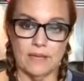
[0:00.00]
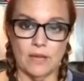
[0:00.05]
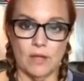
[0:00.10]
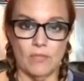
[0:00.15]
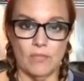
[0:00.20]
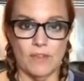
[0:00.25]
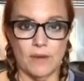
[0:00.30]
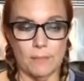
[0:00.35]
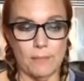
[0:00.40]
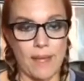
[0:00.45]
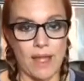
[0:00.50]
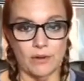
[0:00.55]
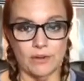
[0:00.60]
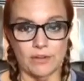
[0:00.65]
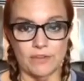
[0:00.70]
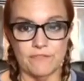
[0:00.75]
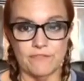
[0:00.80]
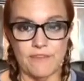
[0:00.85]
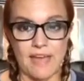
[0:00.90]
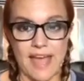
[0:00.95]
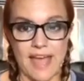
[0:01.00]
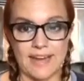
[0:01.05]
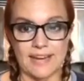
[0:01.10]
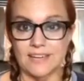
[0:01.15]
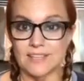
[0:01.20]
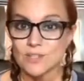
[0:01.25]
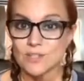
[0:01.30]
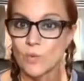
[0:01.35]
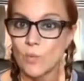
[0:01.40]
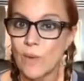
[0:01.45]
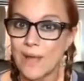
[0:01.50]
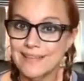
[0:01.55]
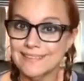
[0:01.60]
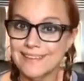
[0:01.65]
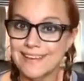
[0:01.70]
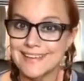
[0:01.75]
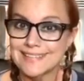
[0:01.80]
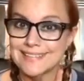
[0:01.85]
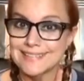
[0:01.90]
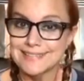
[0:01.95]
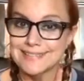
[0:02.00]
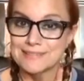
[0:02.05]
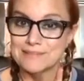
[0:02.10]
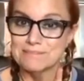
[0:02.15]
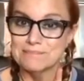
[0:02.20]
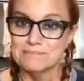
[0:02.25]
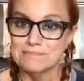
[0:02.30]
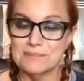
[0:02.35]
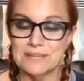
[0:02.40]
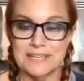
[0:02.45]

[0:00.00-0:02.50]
you know than a pound of fat it doesn't weigh less